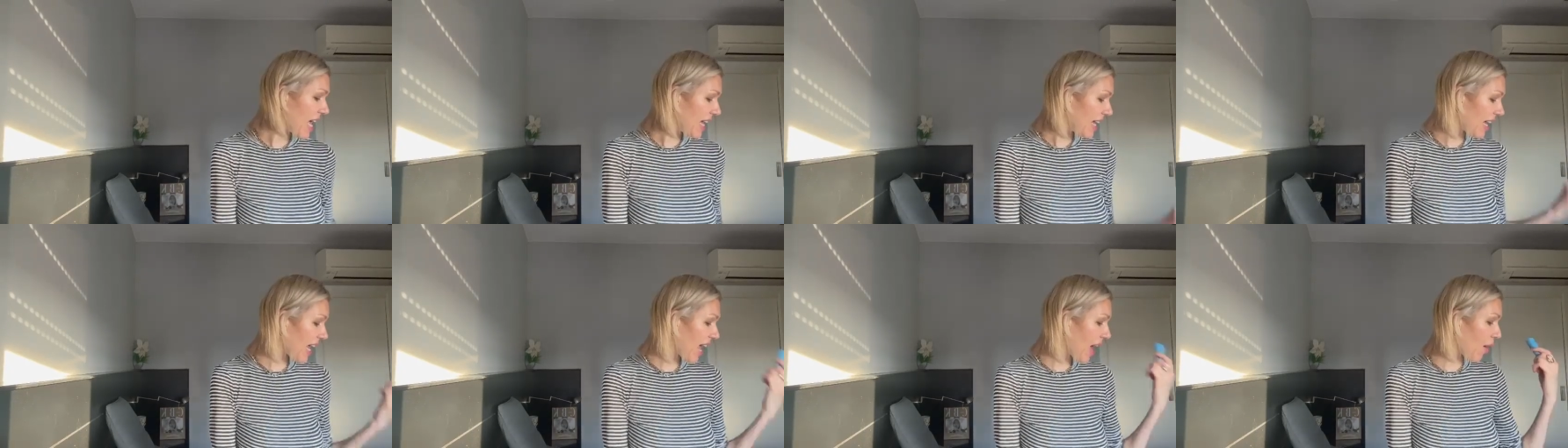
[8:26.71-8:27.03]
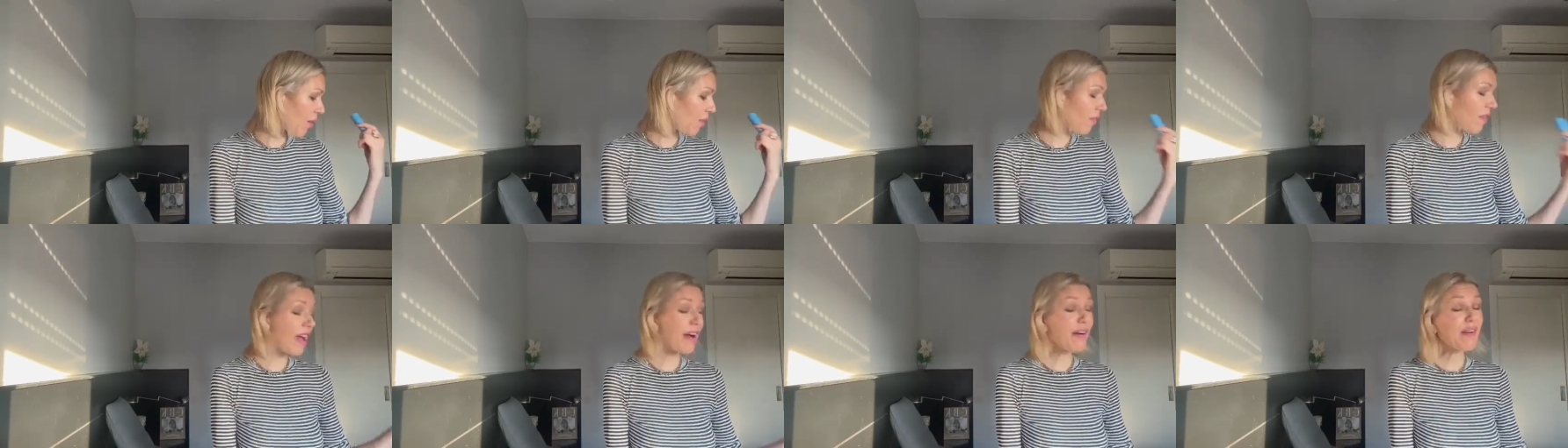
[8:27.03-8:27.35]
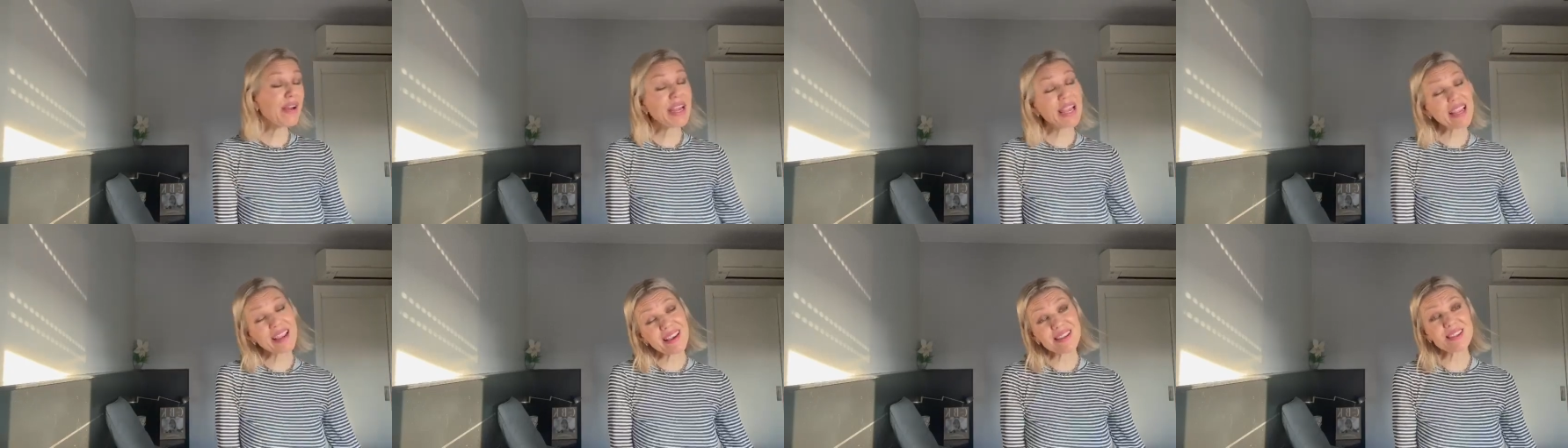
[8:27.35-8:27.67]
Now,
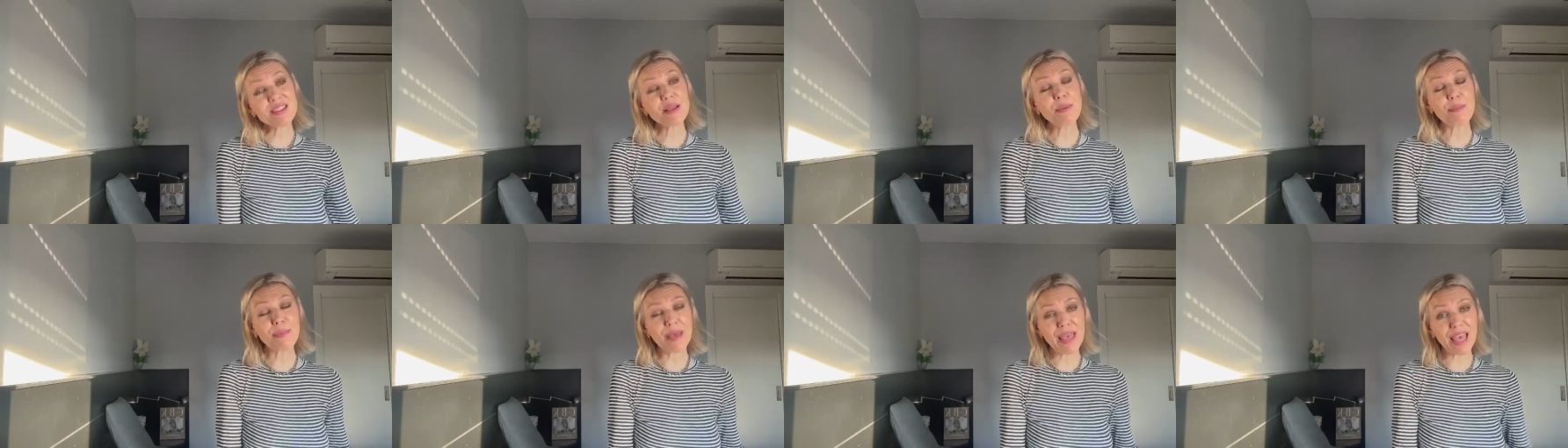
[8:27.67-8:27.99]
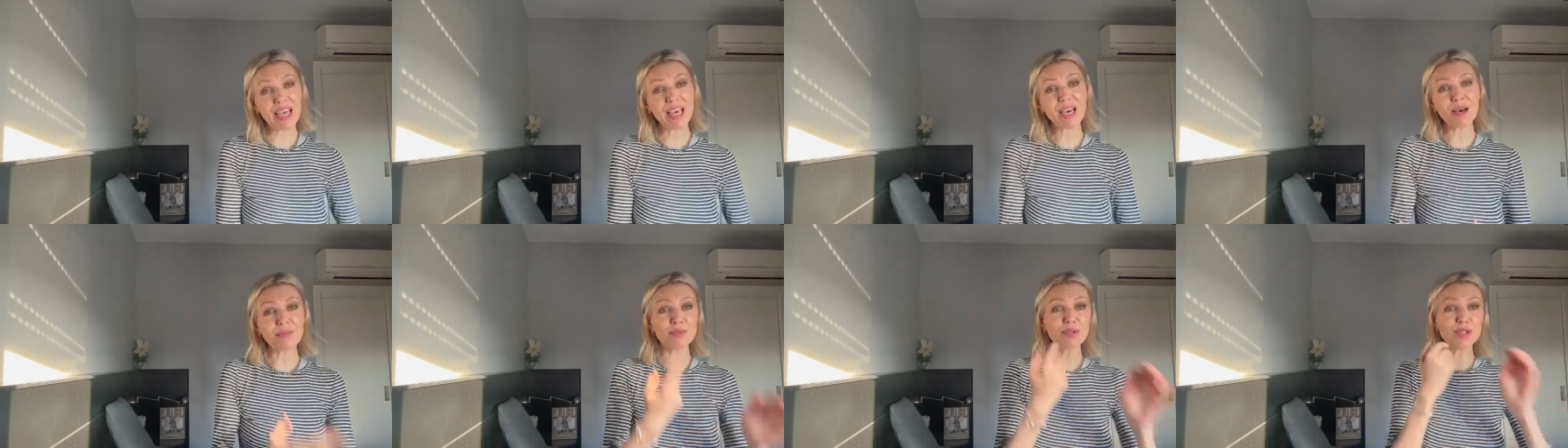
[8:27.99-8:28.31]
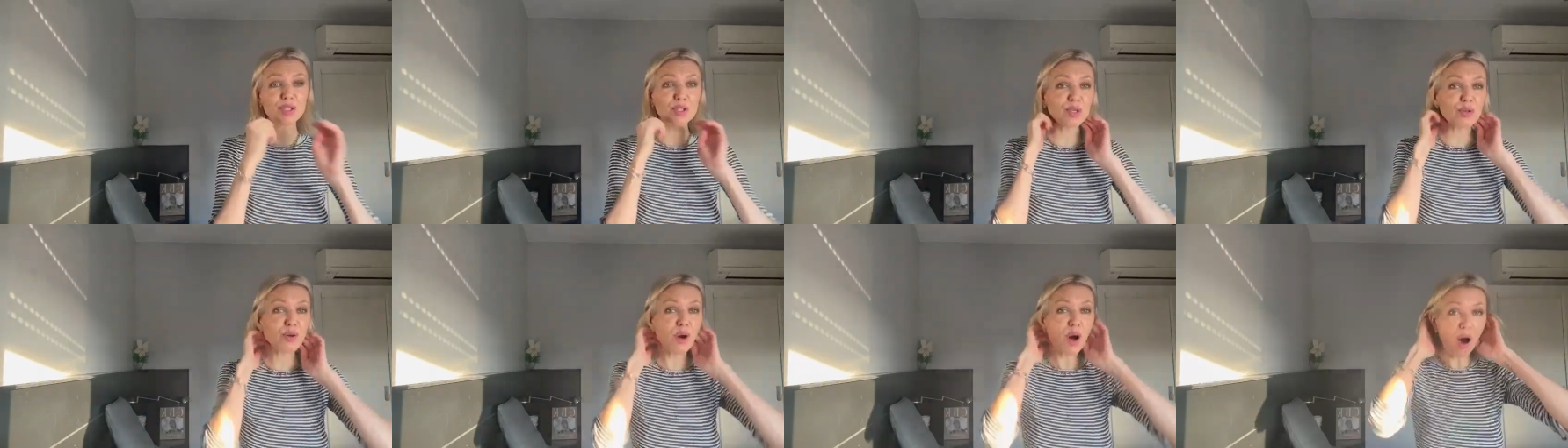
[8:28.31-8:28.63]
very easy
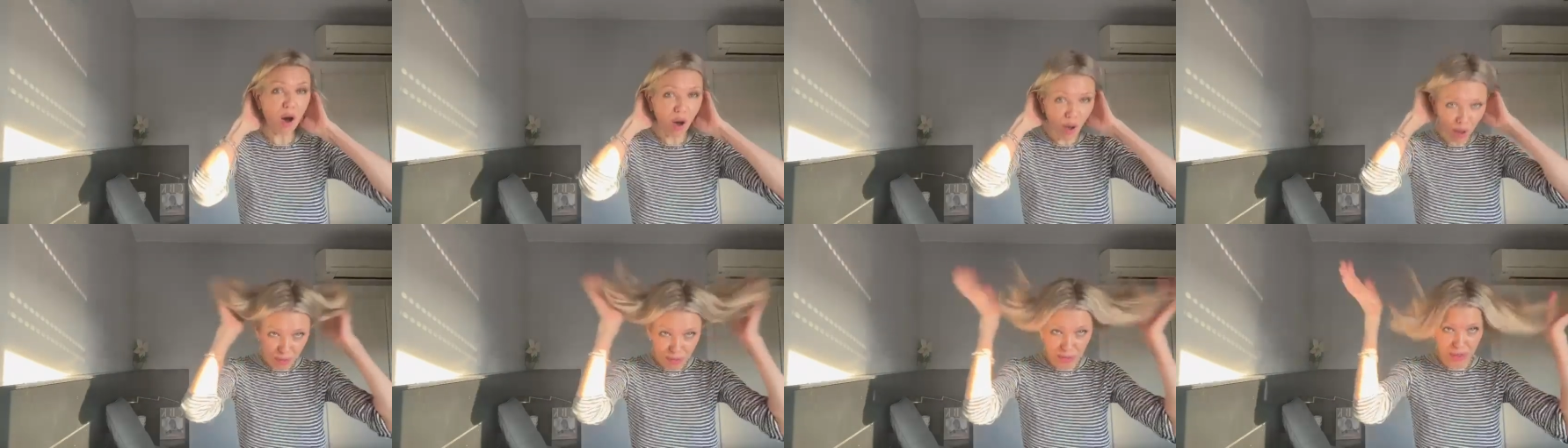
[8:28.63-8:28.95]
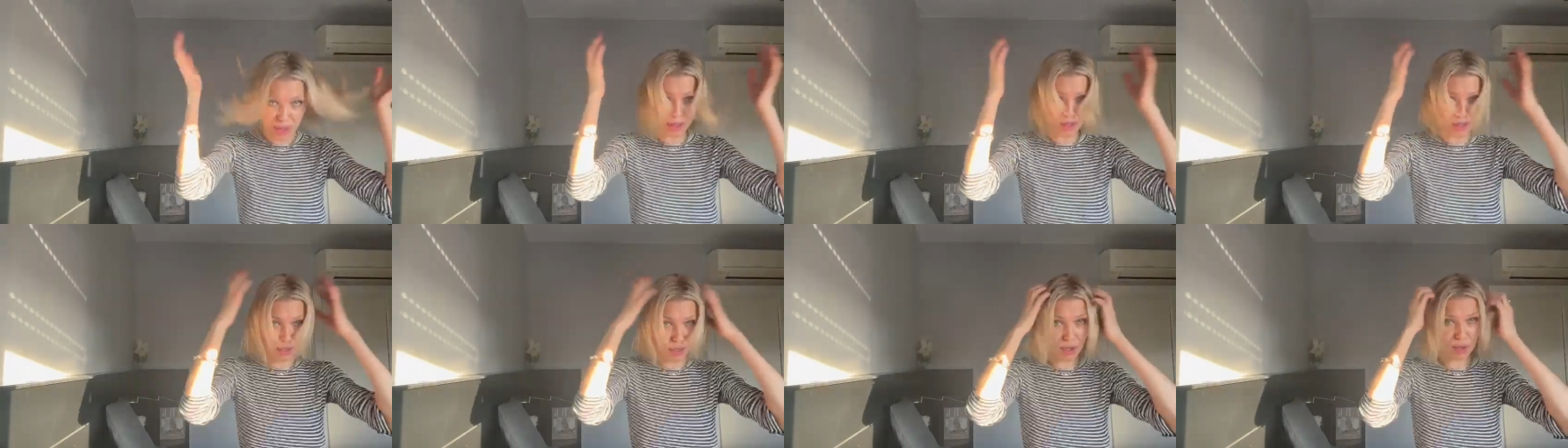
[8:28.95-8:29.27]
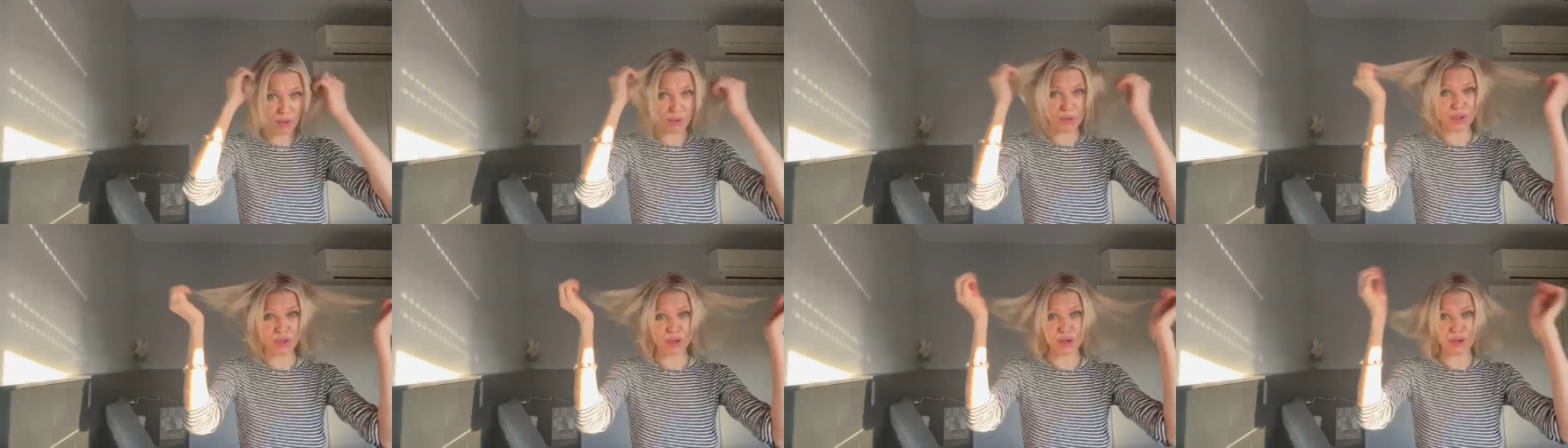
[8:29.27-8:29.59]
makeup to on the
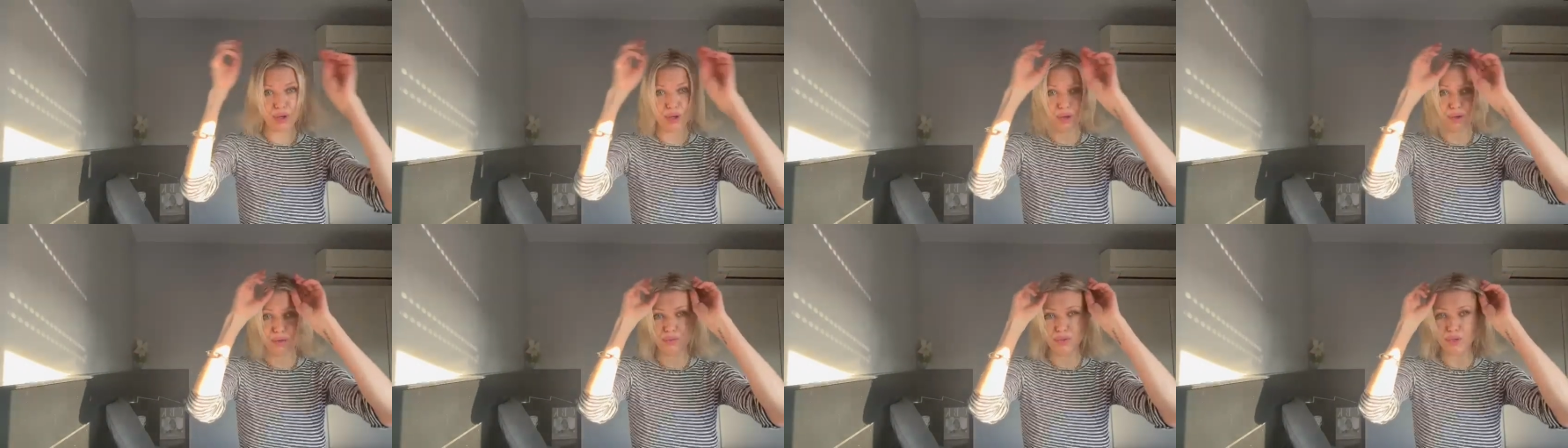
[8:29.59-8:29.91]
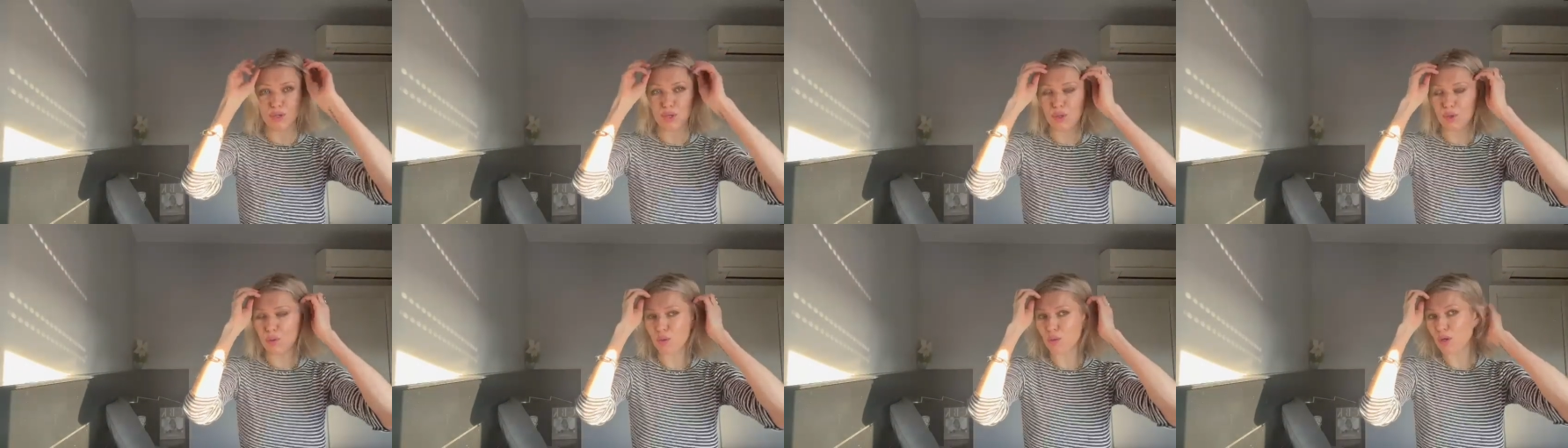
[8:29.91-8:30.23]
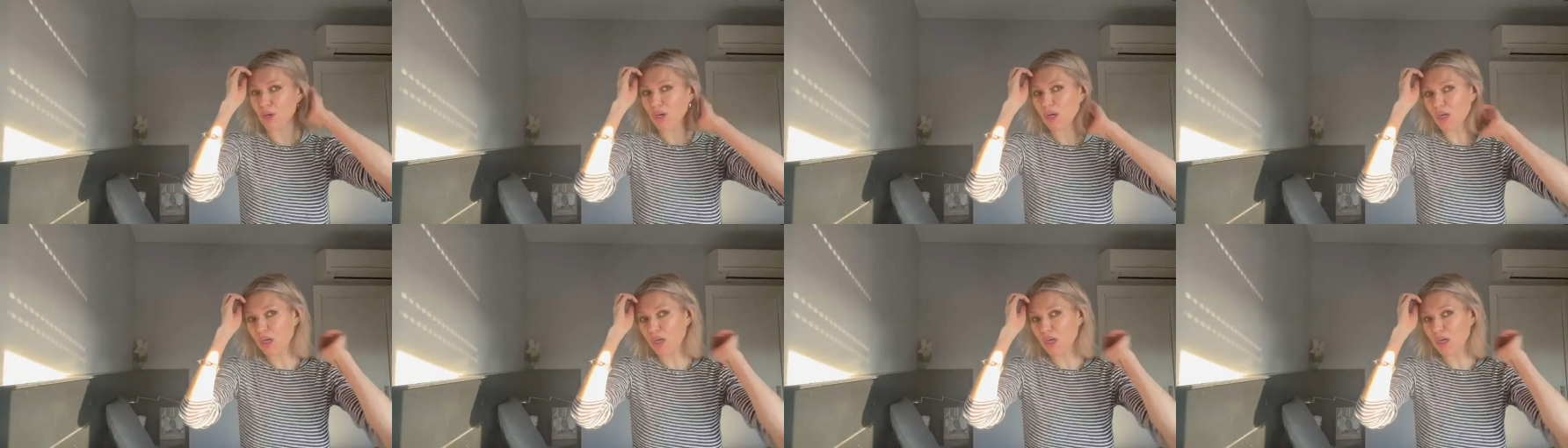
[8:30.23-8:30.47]
go, you know? You